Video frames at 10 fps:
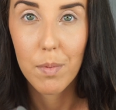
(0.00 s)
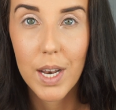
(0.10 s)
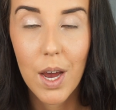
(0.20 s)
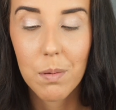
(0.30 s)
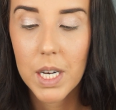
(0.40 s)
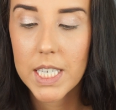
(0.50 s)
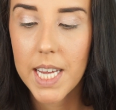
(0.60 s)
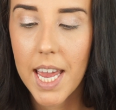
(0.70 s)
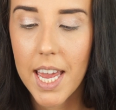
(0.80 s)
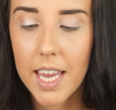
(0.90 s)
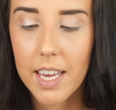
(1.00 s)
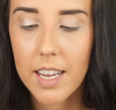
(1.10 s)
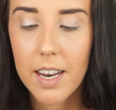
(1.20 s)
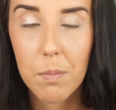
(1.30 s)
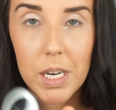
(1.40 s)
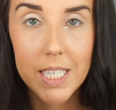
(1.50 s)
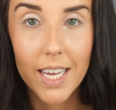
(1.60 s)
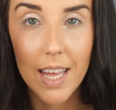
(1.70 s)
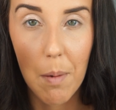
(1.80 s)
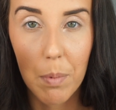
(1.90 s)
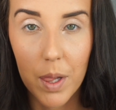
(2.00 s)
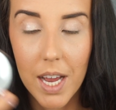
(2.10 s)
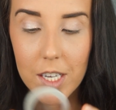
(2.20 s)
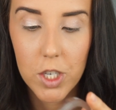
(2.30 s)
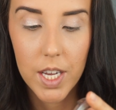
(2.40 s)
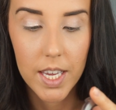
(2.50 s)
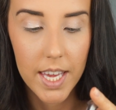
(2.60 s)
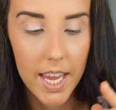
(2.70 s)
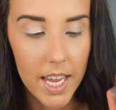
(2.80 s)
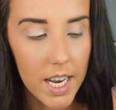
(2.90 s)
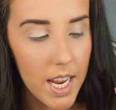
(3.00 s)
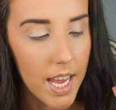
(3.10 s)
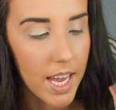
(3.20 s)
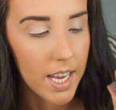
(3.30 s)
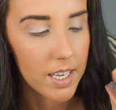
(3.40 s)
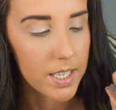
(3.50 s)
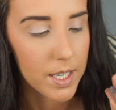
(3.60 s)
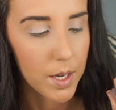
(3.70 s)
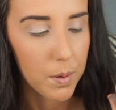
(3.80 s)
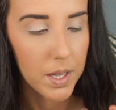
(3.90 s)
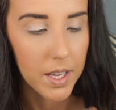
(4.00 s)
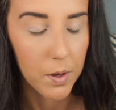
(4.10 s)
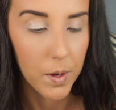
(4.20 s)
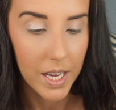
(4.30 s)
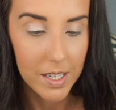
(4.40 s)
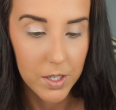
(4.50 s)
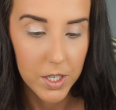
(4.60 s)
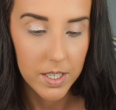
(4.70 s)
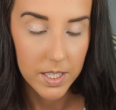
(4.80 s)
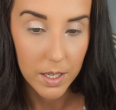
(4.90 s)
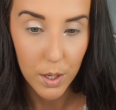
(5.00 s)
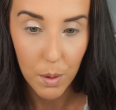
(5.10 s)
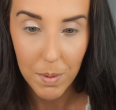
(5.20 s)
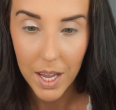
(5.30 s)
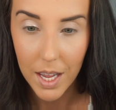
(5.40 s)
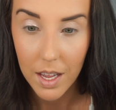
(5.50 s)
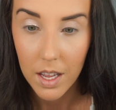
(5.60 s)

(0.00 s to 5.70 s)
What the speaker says: Now I'm gonna take that blush again and go in the crease just a little bit.